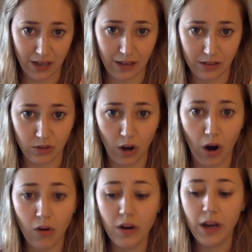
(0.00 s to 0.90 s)
as you
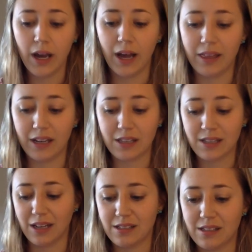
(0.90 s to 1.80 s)
go. I think it's
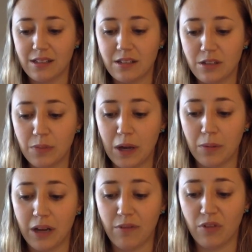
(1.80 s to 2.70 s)
nice to be able
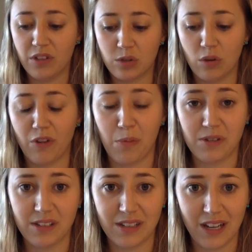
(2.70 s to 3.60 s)
to have a visual
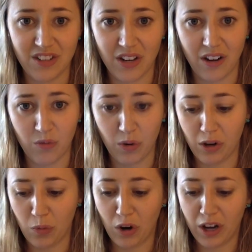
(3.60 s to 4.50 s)
representation of what
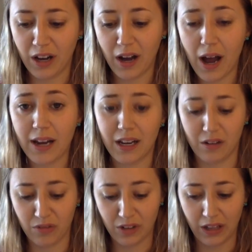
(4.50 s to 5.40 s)
you're working on in a
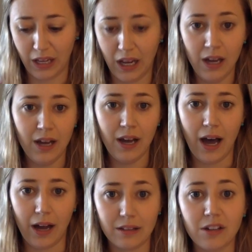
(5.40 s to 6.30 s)
really
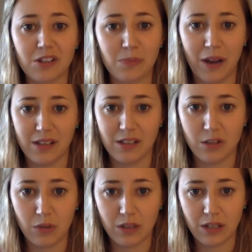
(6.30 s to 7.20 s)
clear space each
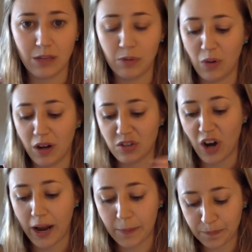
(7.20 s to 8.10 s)
week to keep you on track.